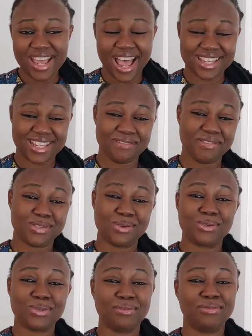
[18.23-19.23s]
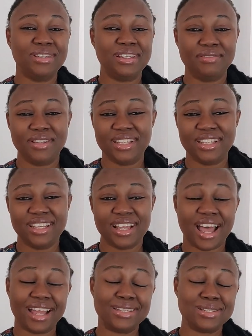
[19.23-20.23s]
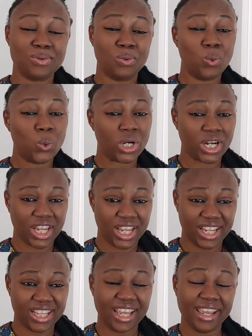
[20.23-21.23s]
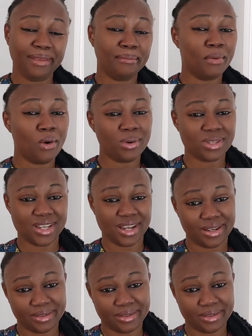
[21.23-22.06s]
as a result of living and working in Malta.